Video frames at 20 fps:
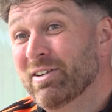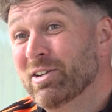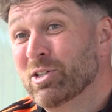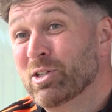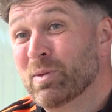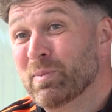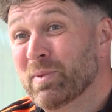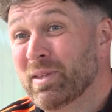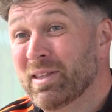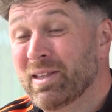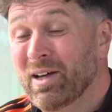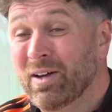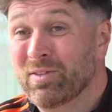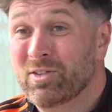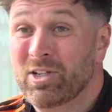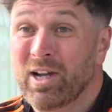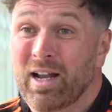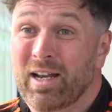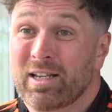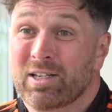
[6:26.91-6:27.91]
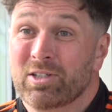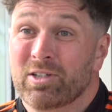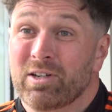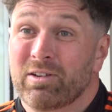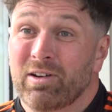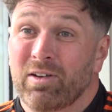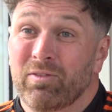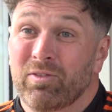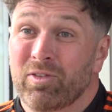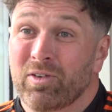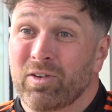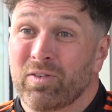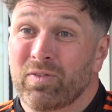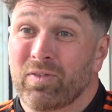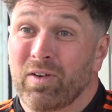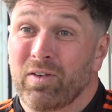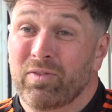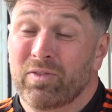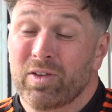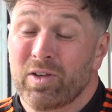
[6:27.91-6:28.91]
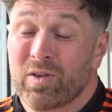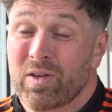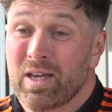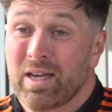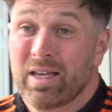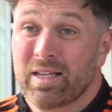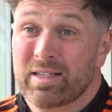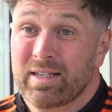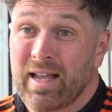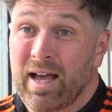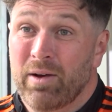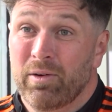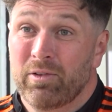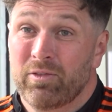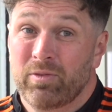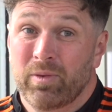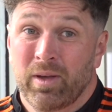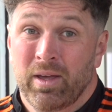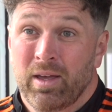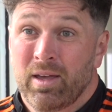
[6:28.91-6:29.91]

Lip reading: It's something that I've challenged her on for a few years now, of